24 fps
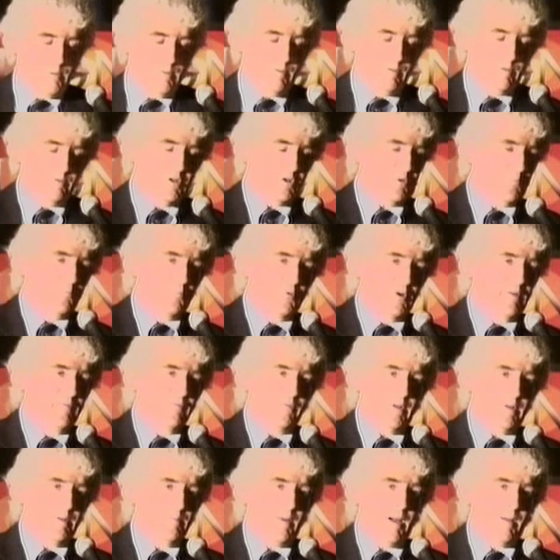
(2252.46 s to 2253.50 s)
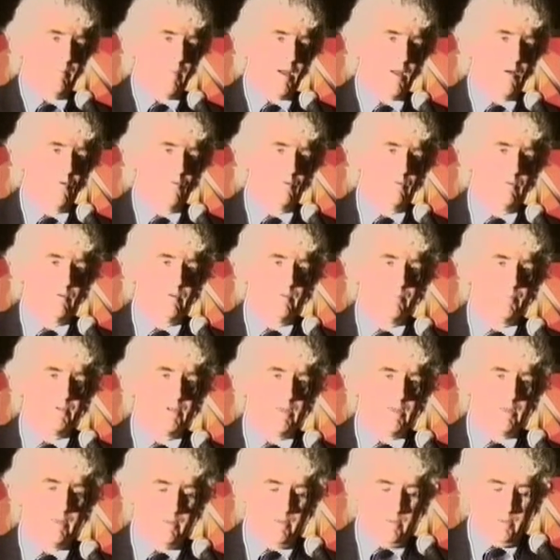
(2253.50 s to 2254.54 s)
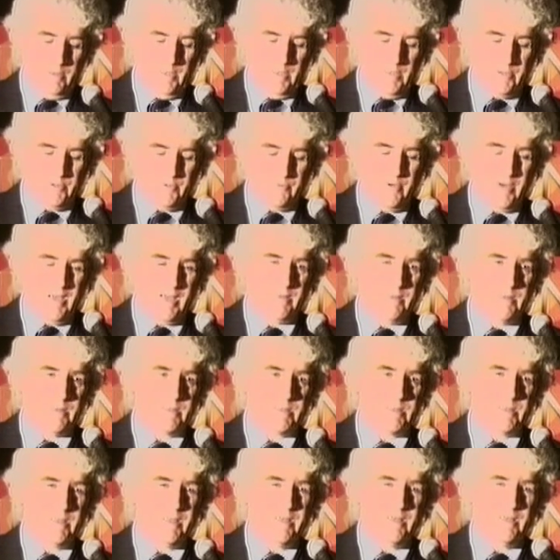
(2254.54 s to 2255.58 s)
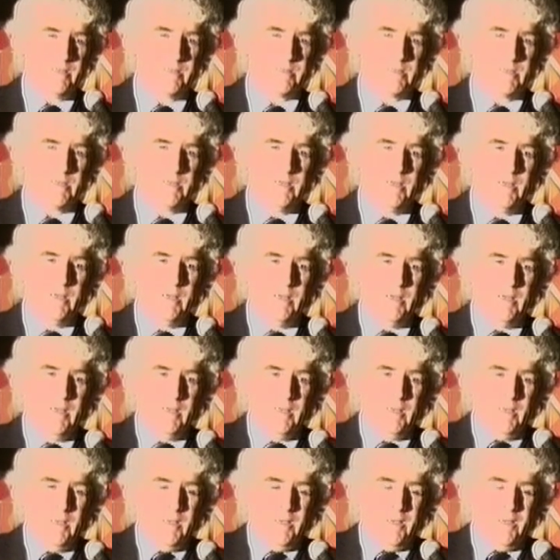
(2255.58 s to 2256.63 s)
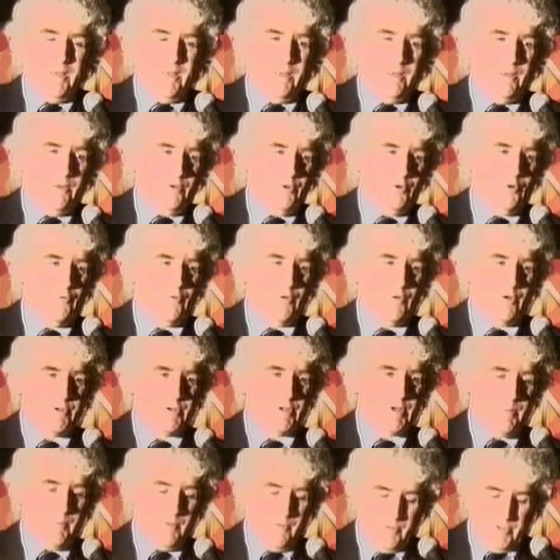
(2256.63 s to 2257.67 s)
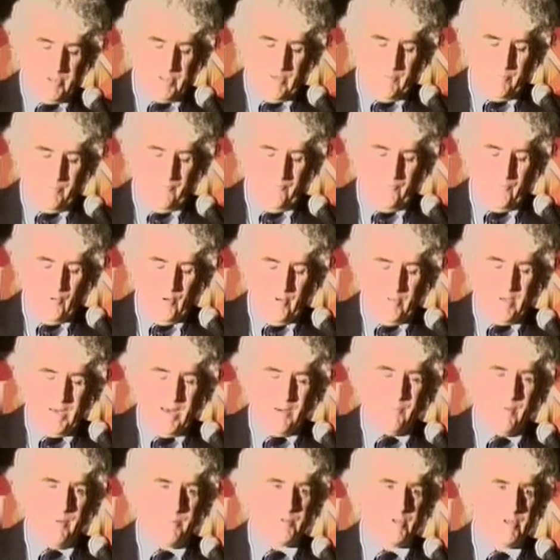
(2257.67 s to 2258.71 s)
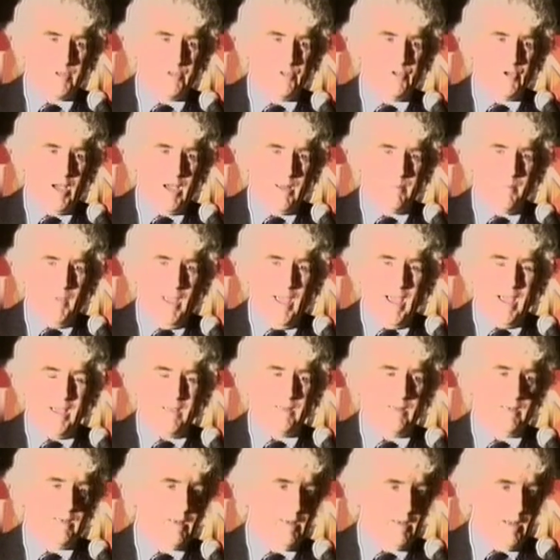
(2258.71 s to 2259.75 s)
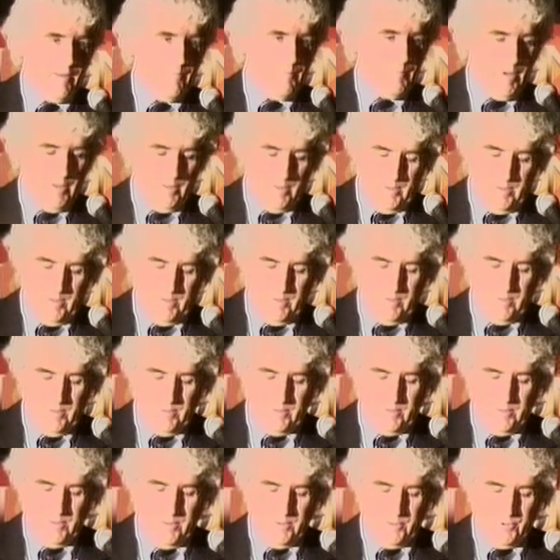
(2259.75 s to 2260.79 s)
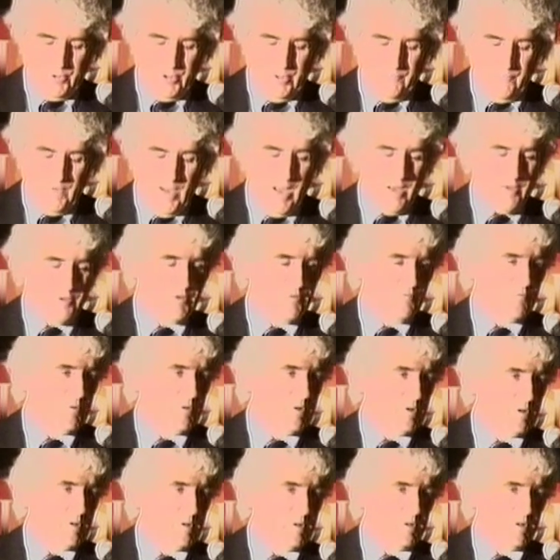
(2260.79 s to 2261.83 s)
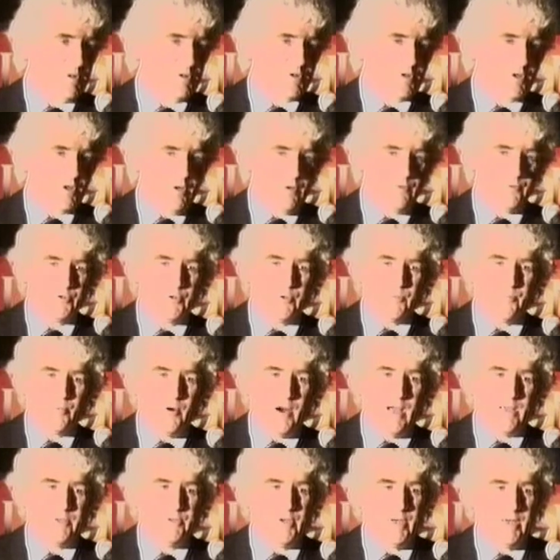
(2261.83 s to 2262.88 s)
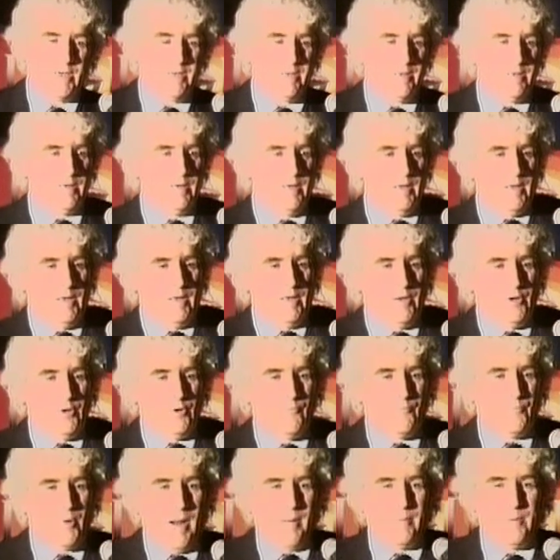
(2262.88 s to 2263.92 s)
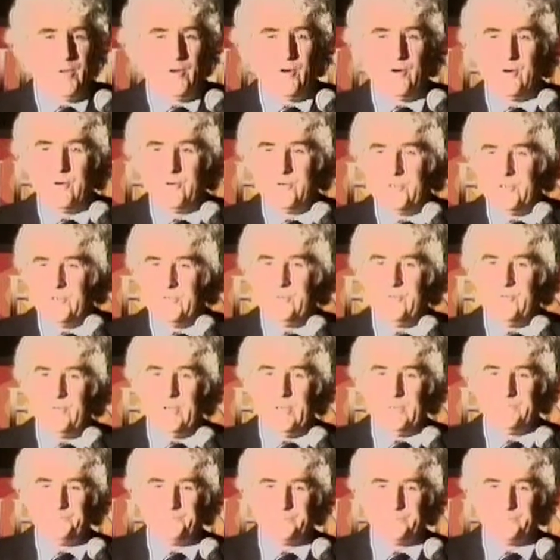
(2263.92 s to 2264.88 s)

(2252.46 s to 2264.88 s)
just briefly, my own particular history on this thing is you've heard some of the stuff before, that I represented John Mack, and I've been the chief counsel for the Disclosure Project. And you've probably heard, too, that